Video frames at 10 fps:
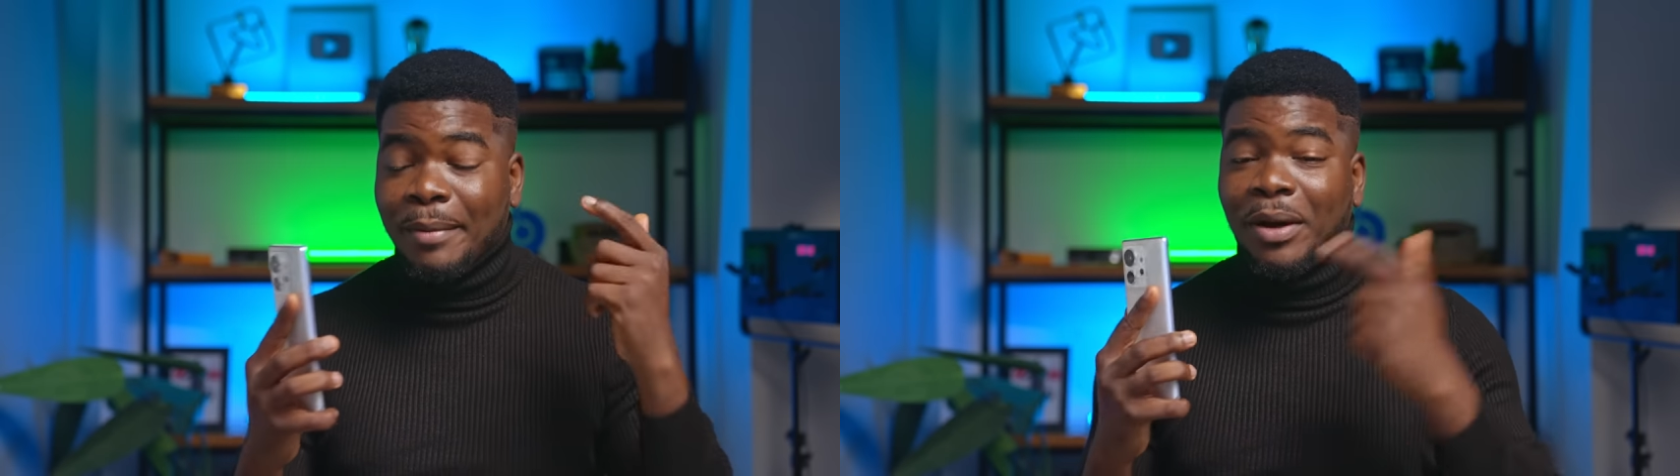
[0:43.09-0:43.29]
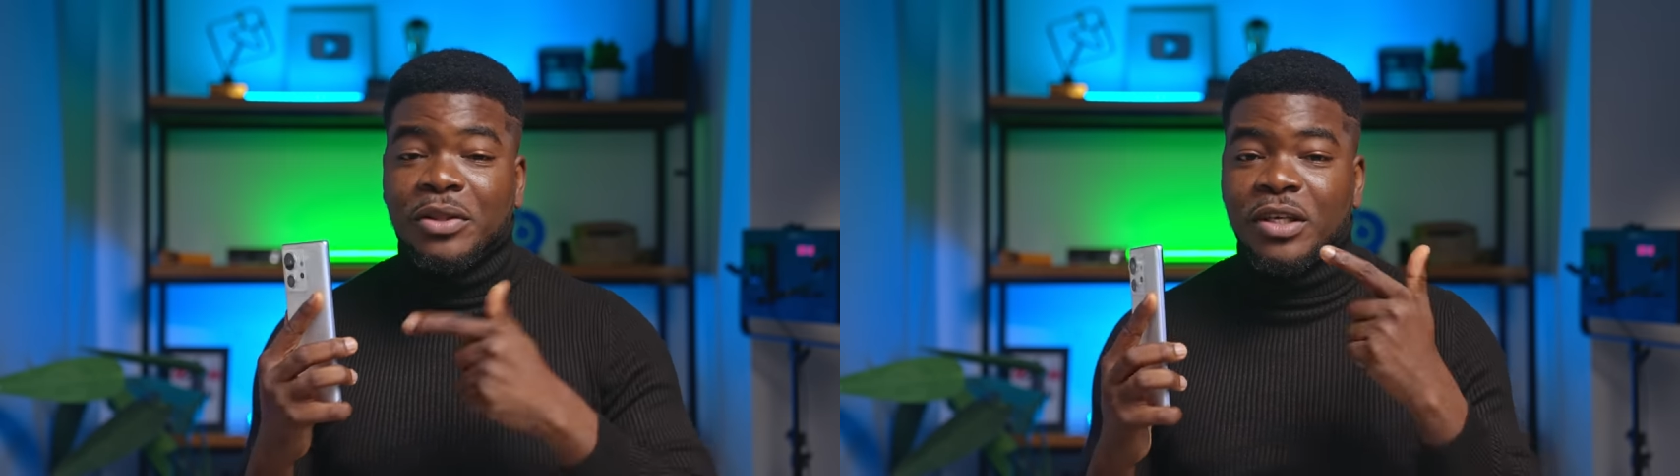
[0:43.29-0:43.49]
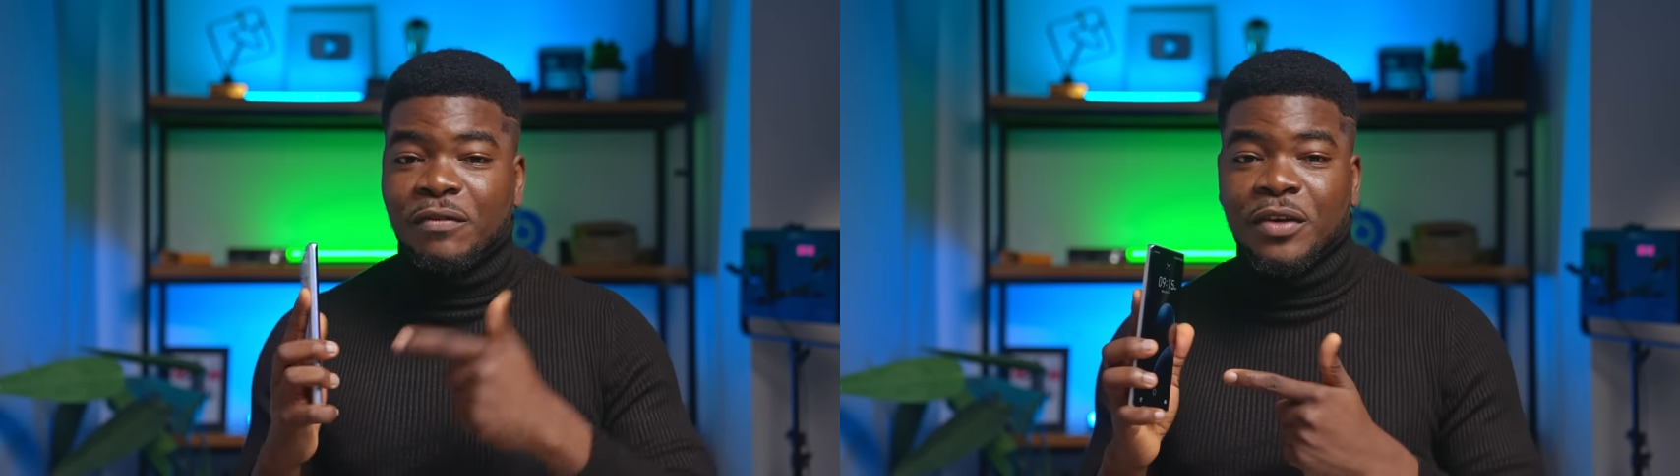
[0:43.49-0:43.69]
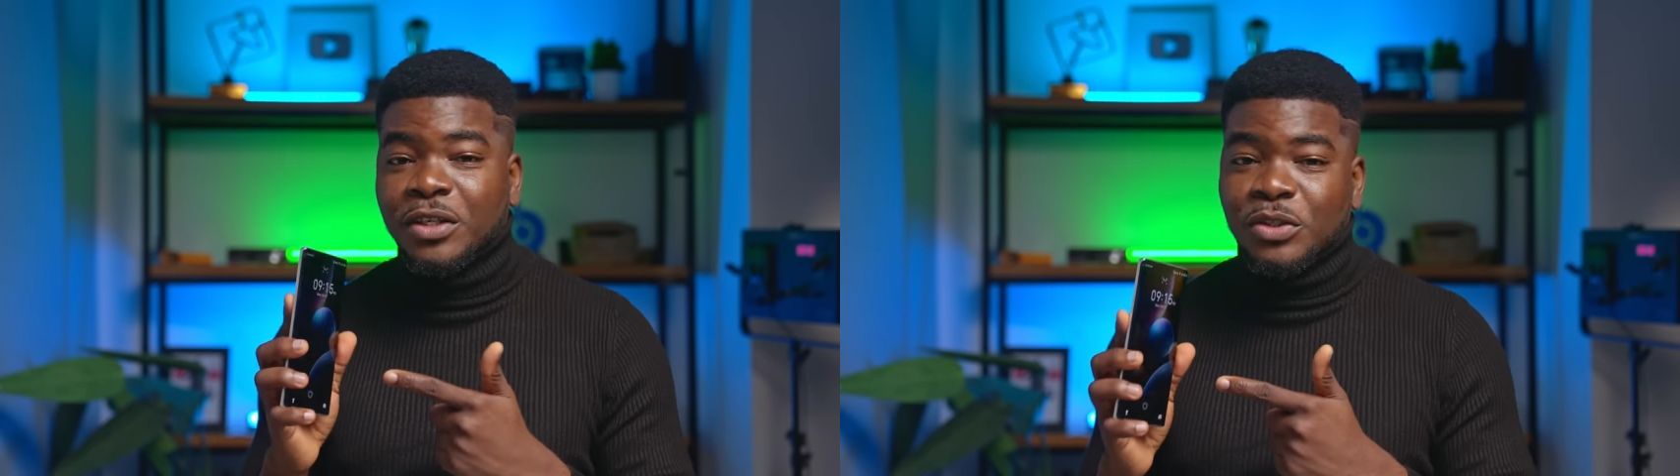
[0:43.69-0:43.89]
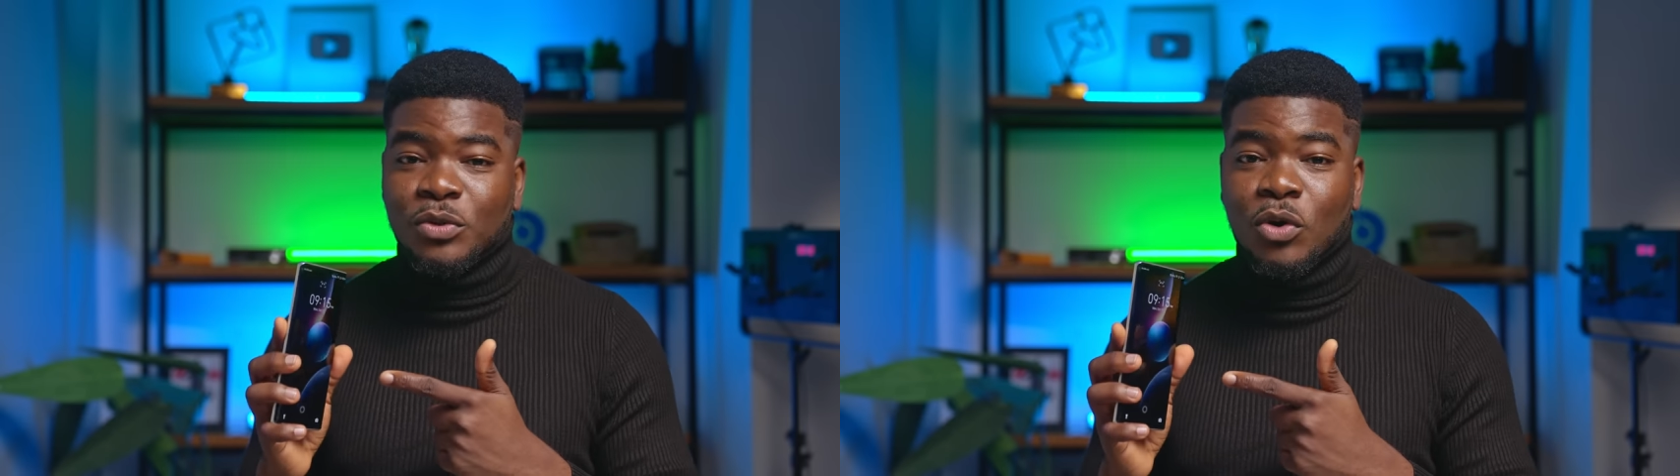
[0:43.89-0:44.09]
about the
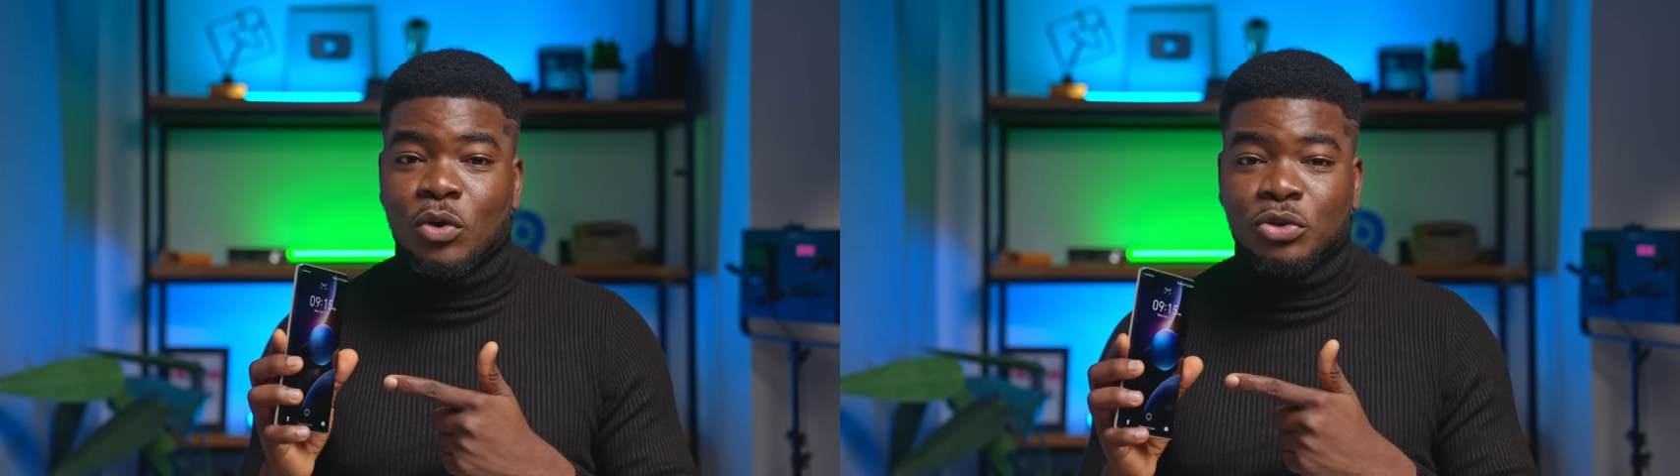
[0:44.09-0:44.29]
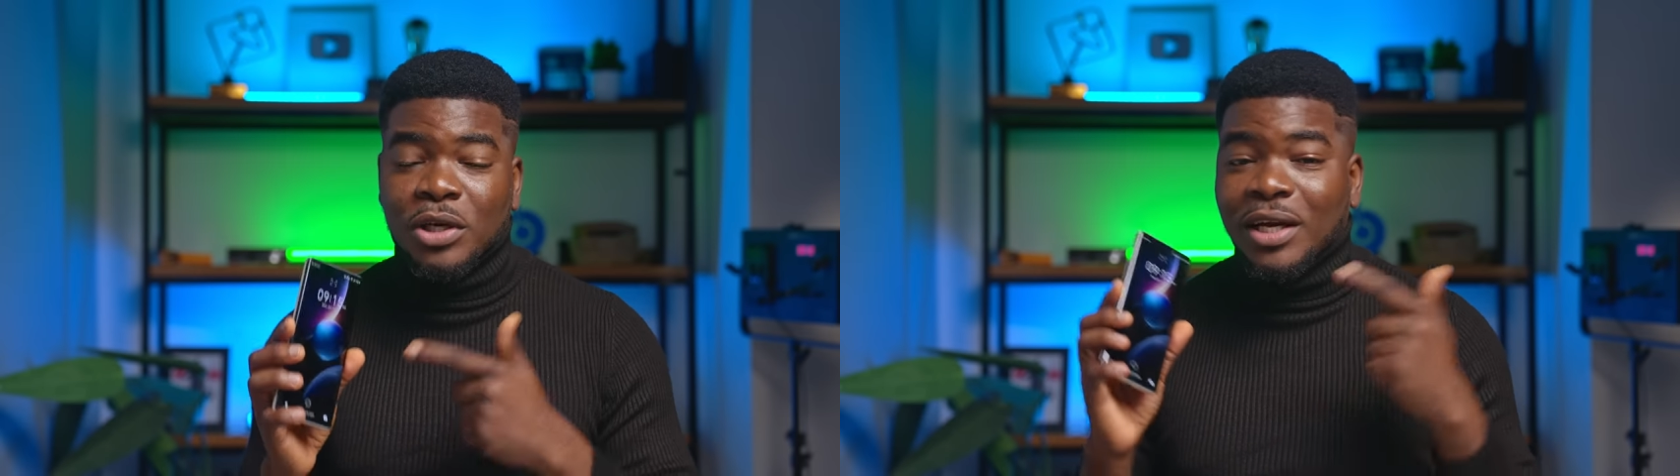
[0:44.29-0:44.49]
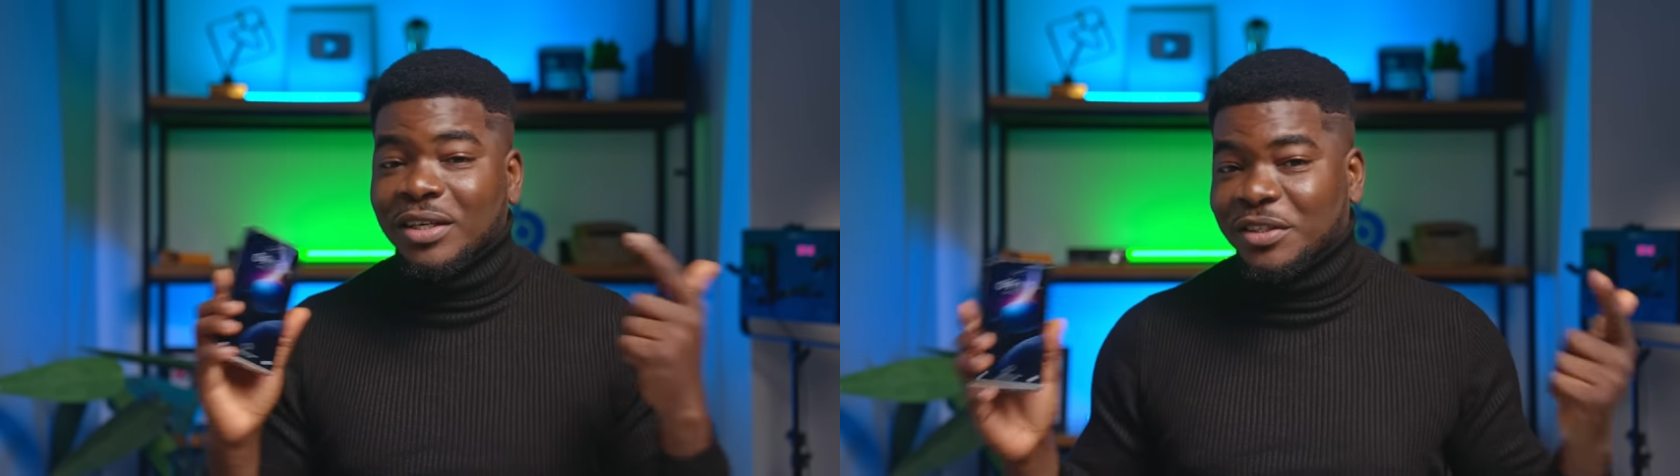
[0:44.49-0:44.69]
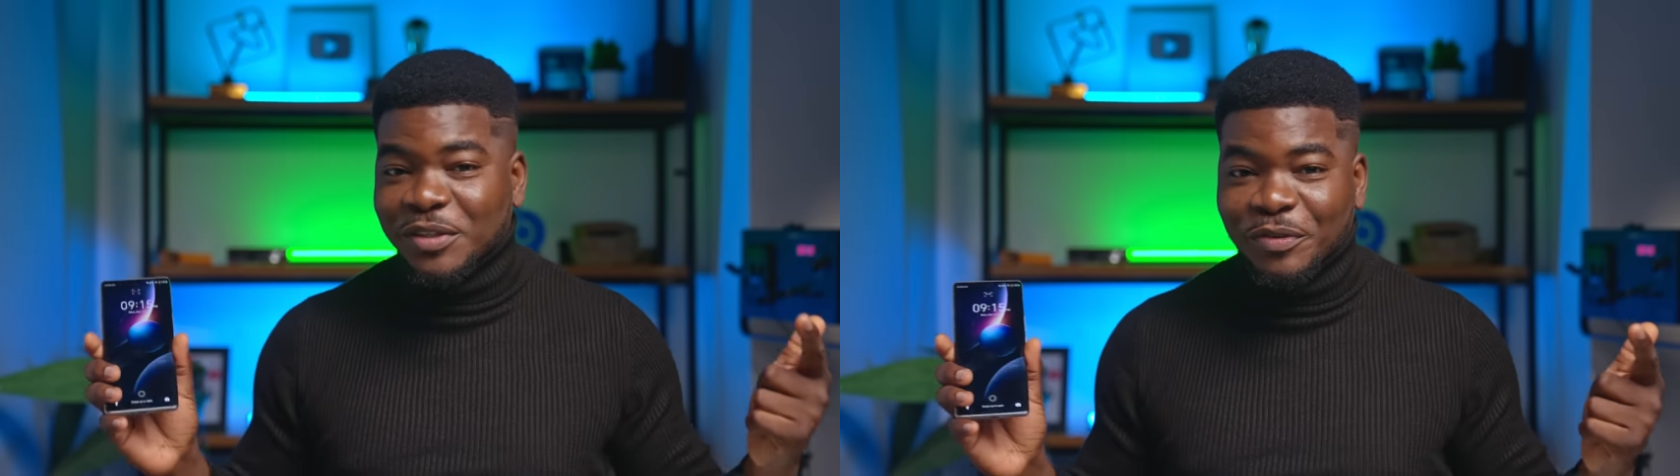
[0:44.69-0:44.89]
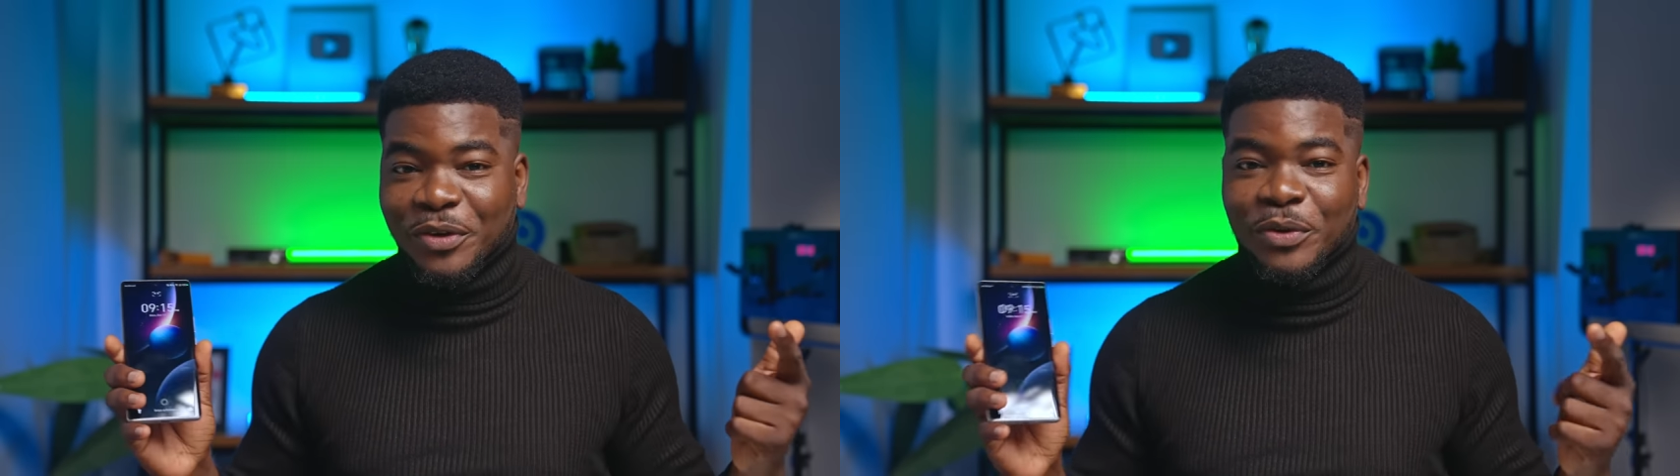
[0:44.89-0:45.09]
Infinix Zero Ultra in
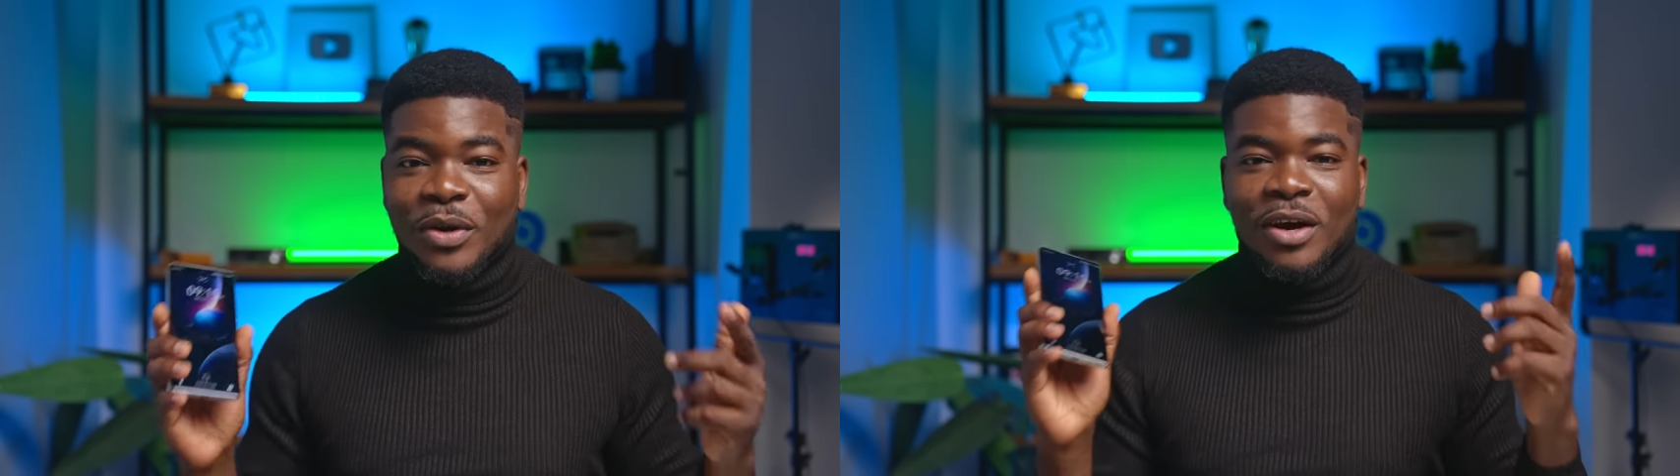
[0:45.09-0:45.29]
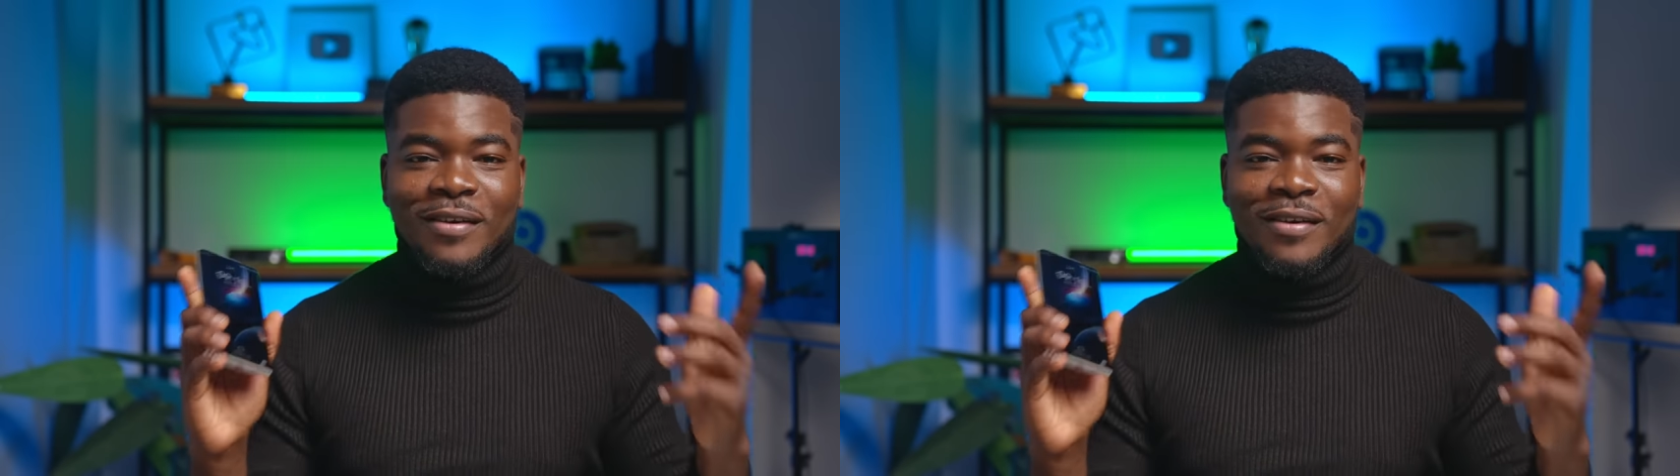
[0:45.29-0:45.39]
this video.